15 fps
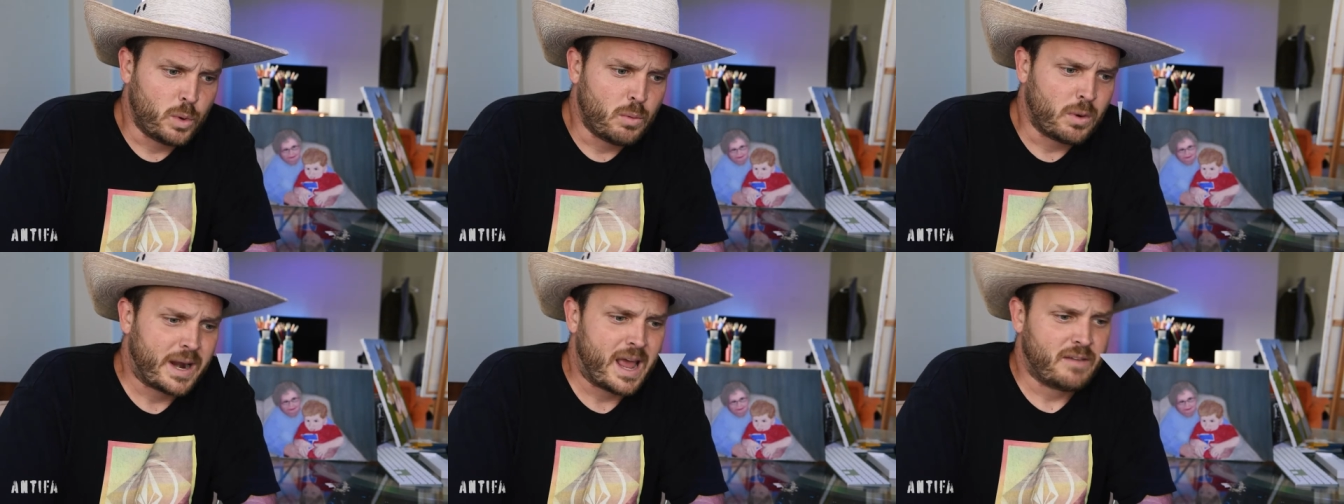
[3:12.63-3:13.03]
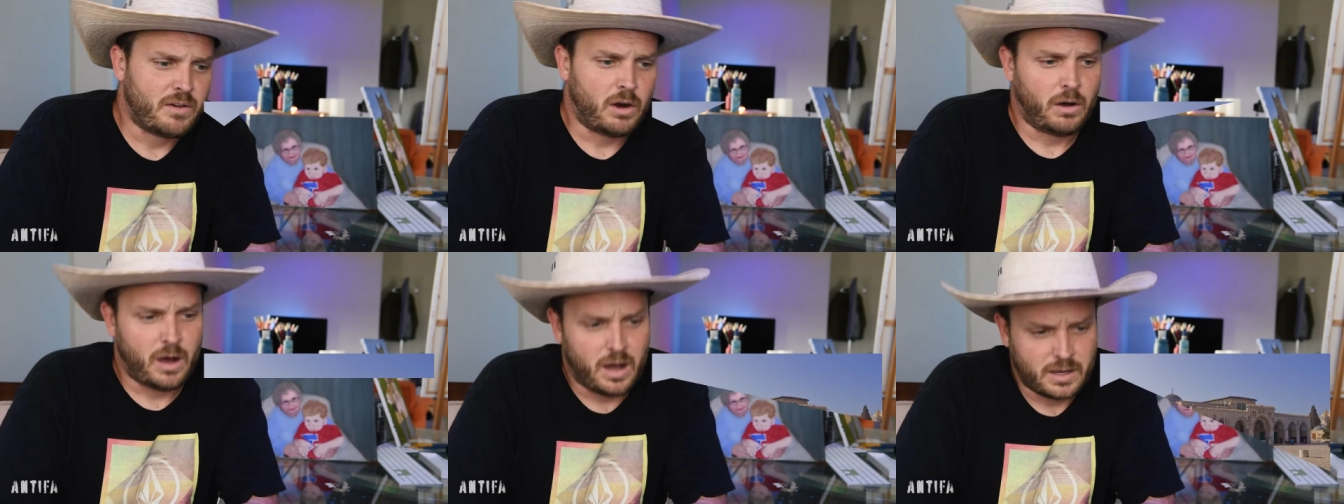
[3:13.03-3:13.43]
we want to have
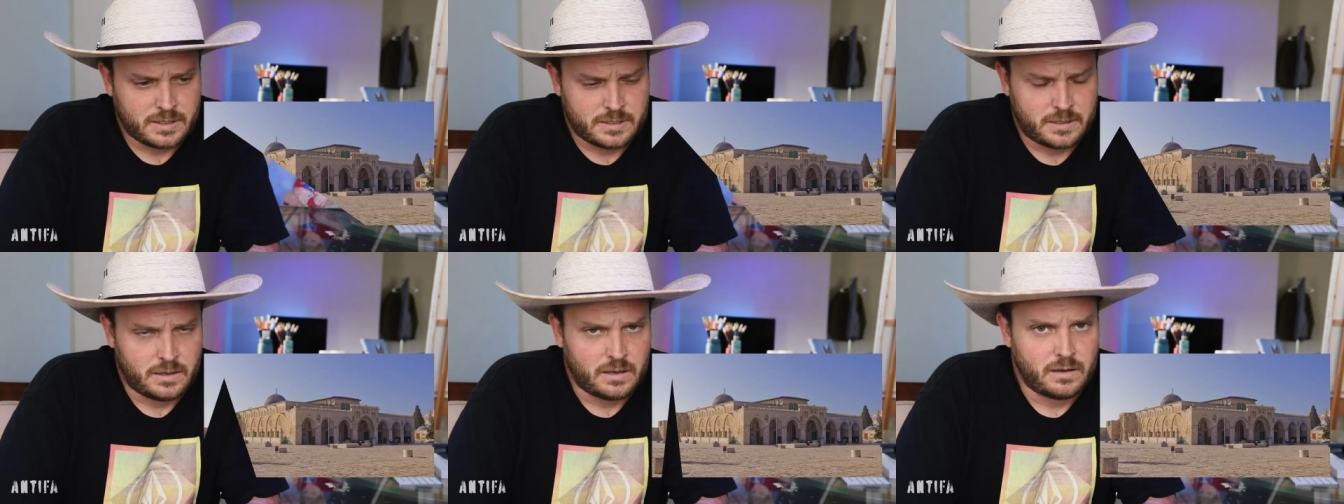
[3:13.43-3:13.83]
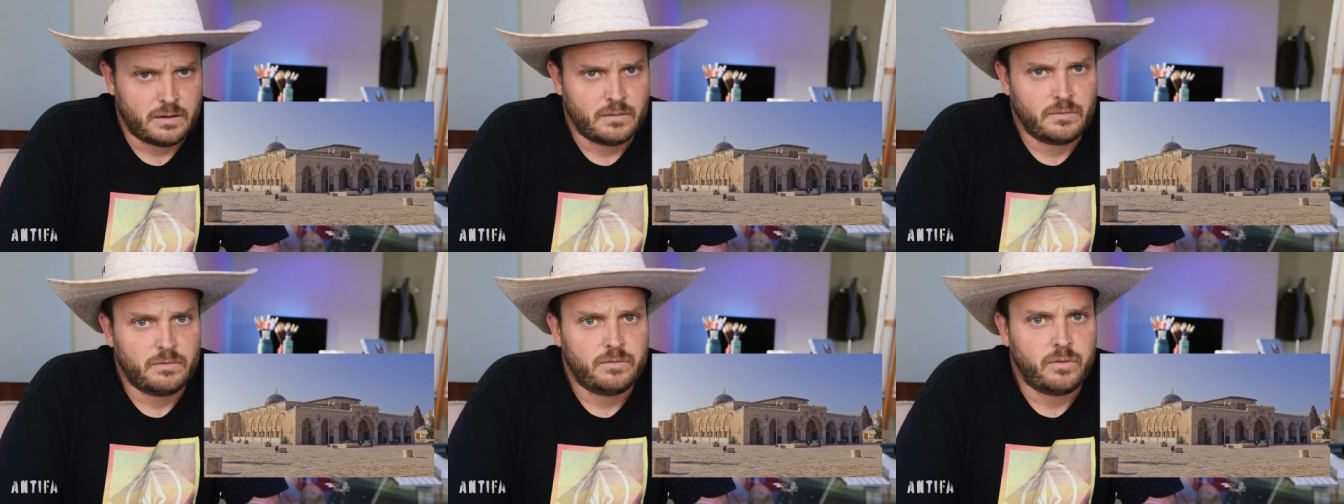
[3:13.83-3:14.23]
Al
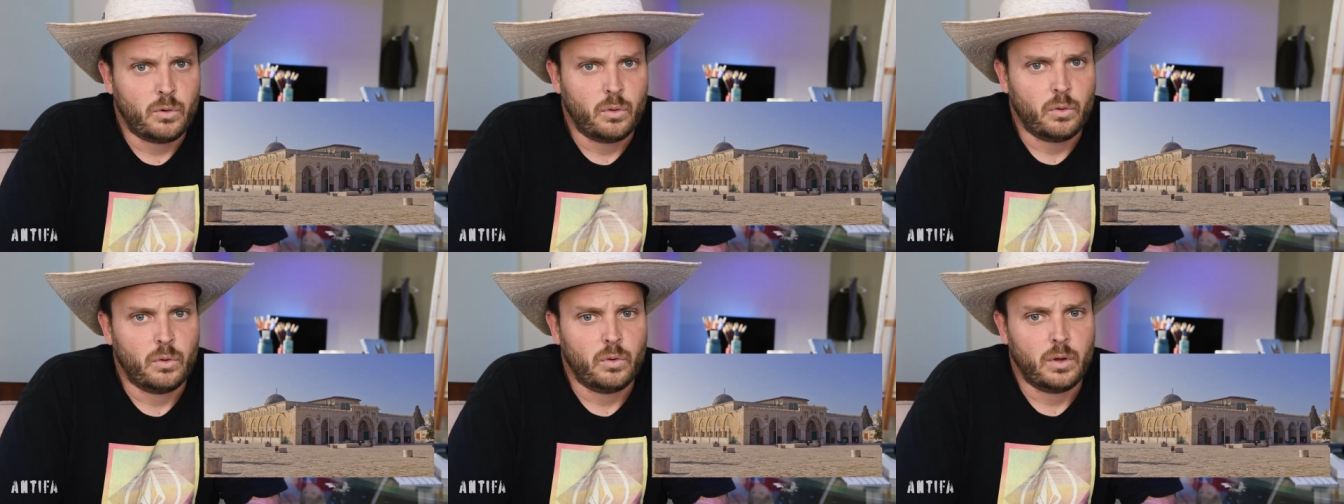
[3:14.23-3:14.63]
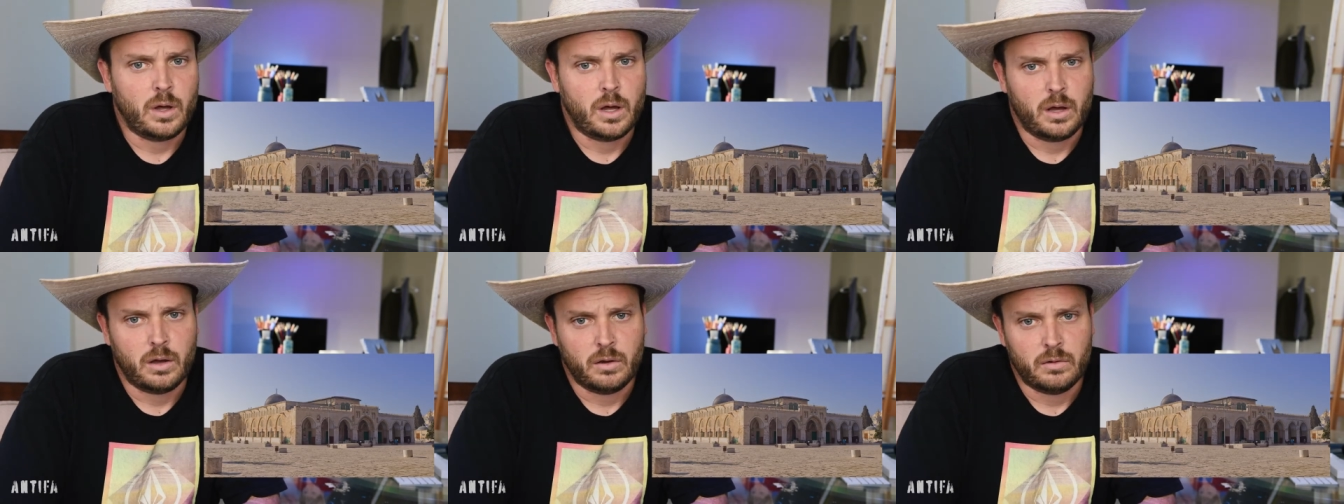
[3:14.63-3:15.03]
Aqsa full
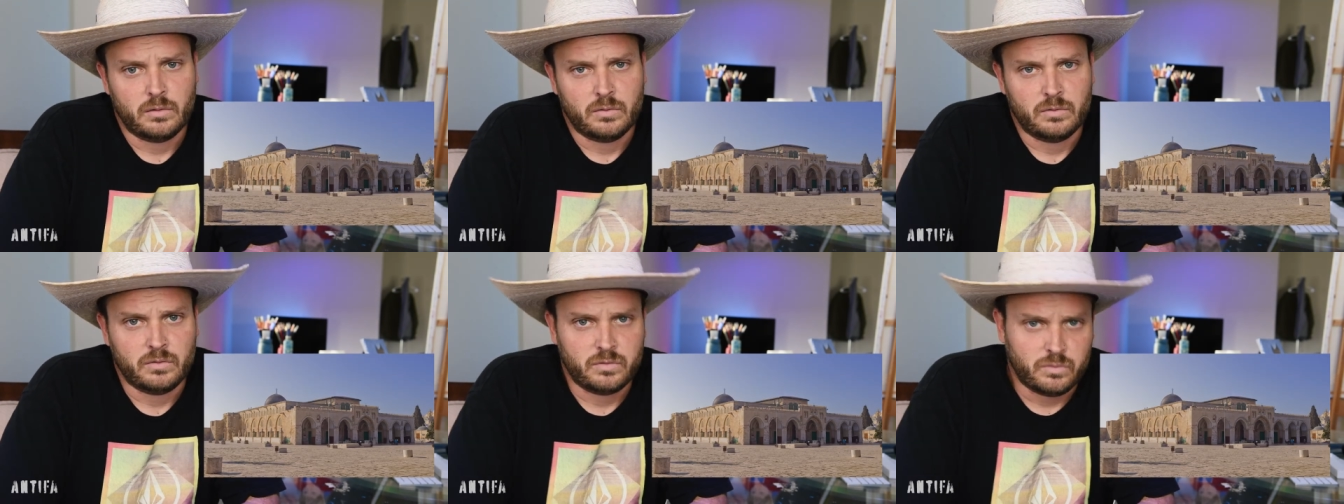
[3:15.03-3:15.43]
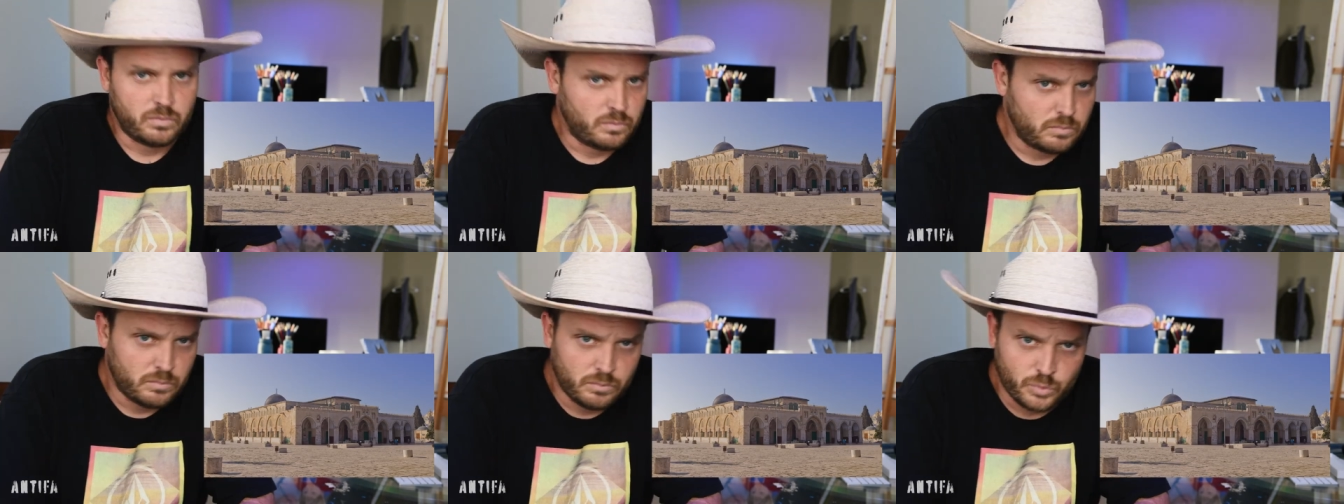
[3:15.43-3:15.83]
of
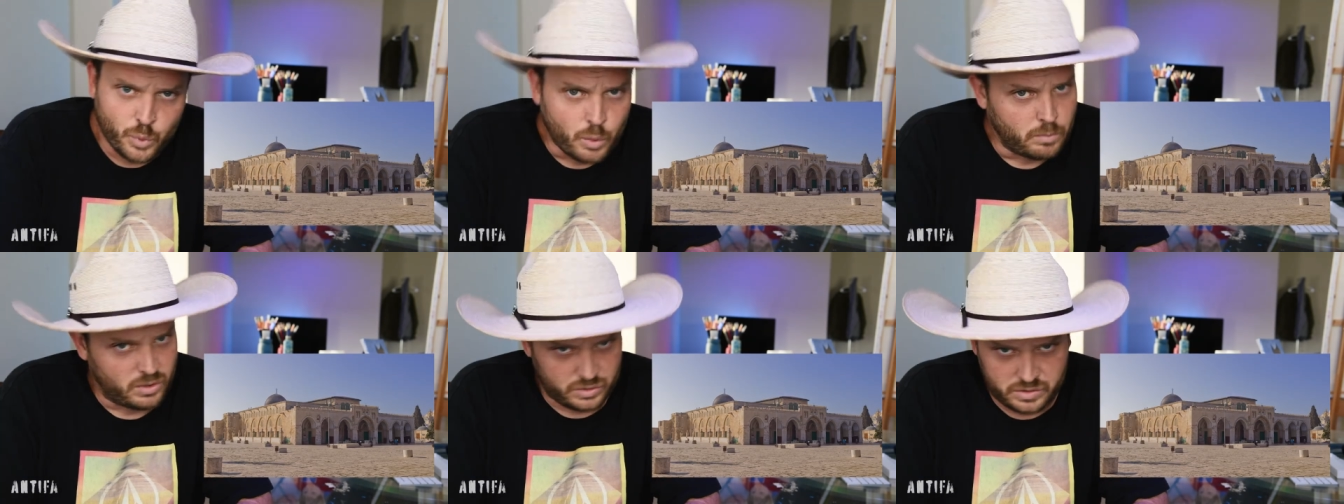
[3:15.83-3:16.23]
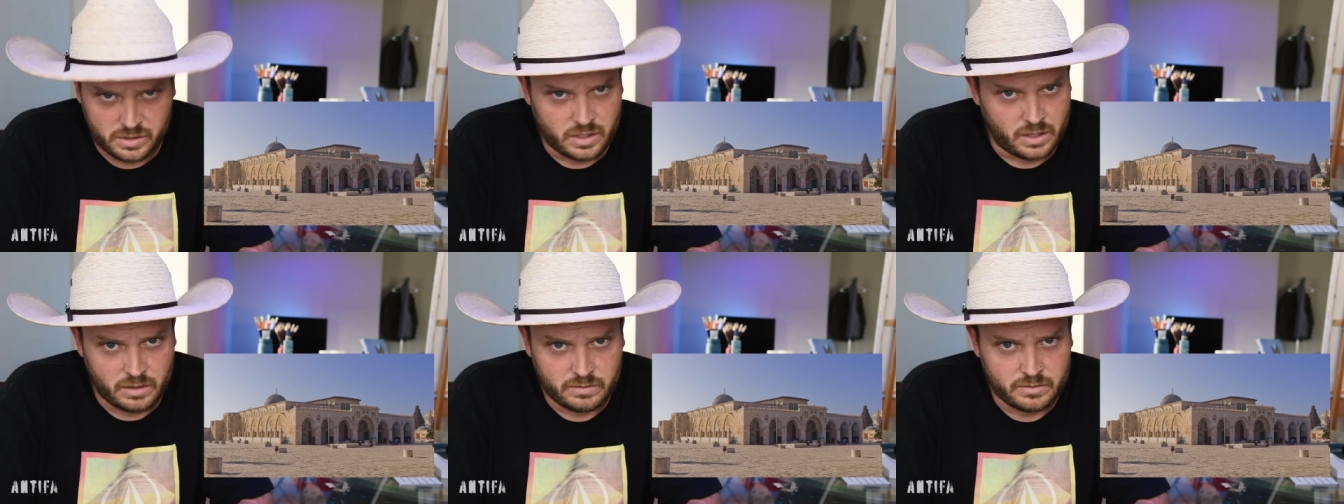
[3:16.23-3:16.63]
normal
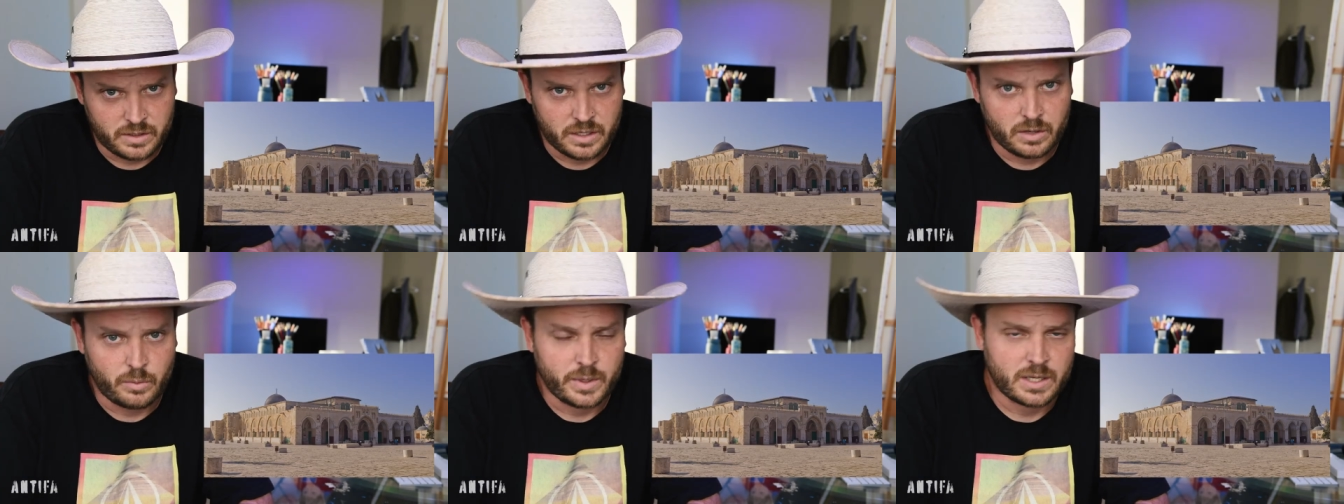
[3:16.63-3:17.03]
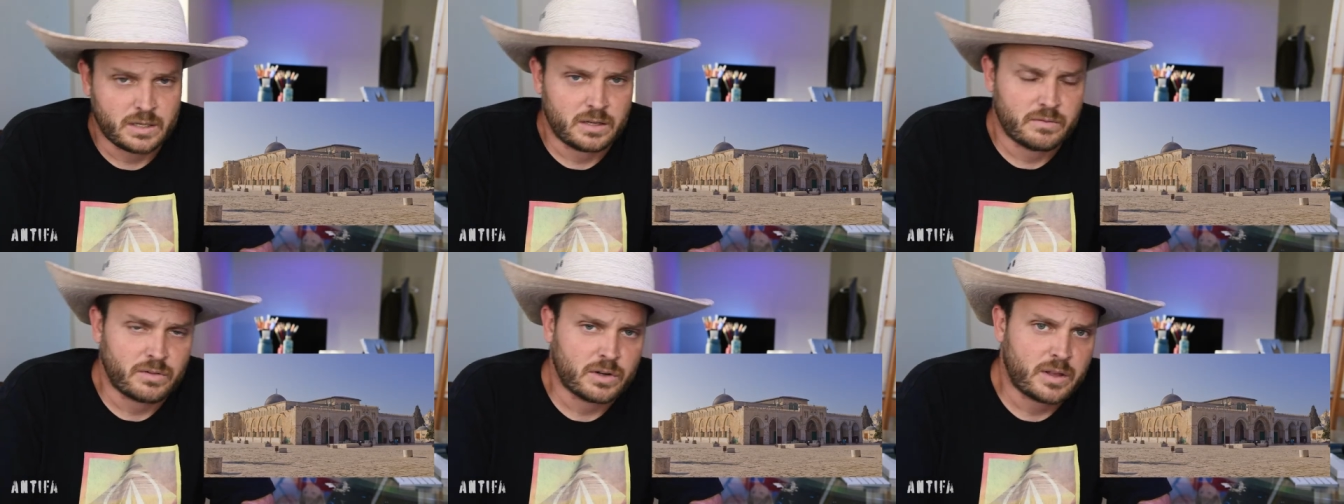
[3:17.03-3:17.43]
stuff. You know, we can
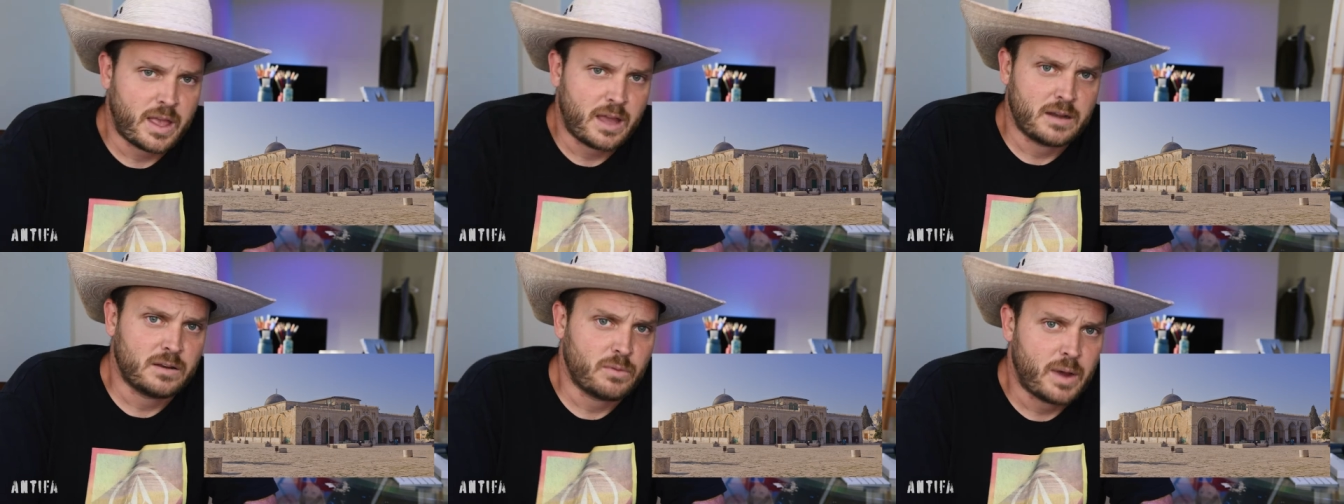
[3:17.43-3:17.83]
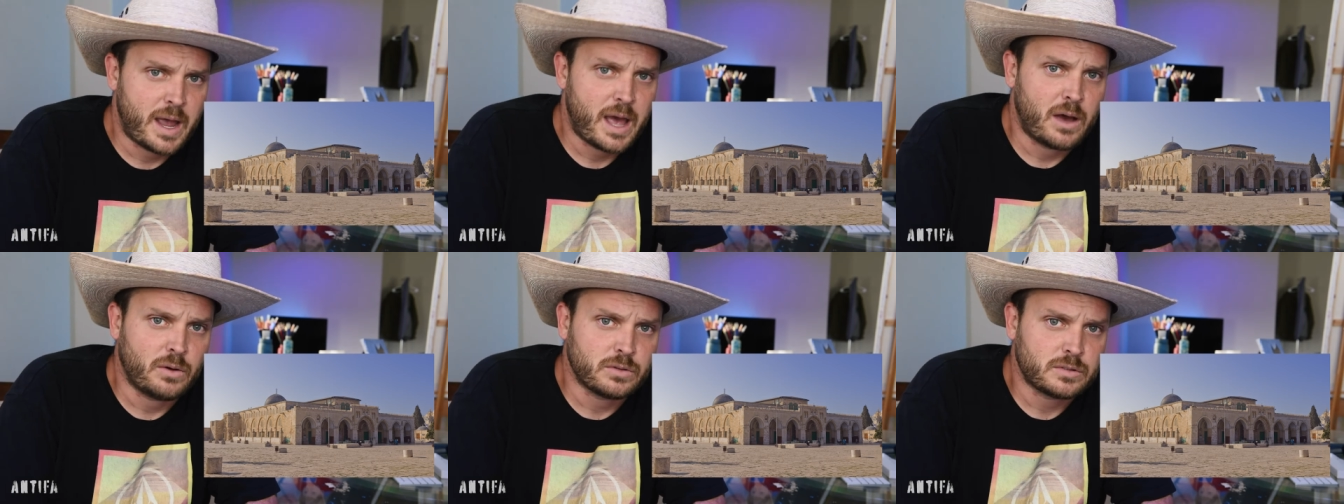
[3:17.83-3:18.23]
convert that into a
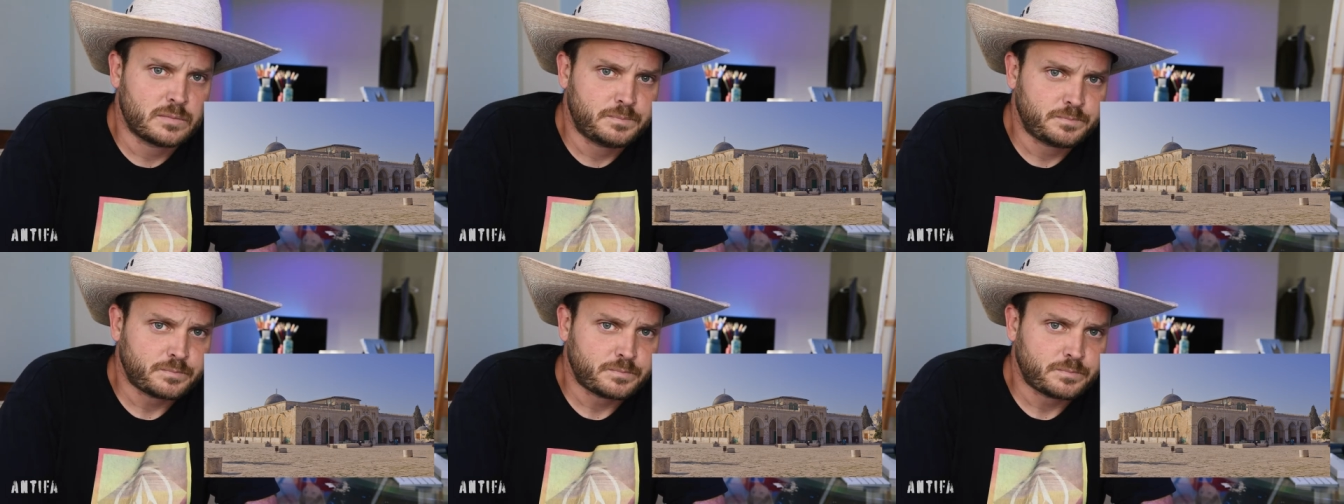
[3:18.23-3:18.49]
house.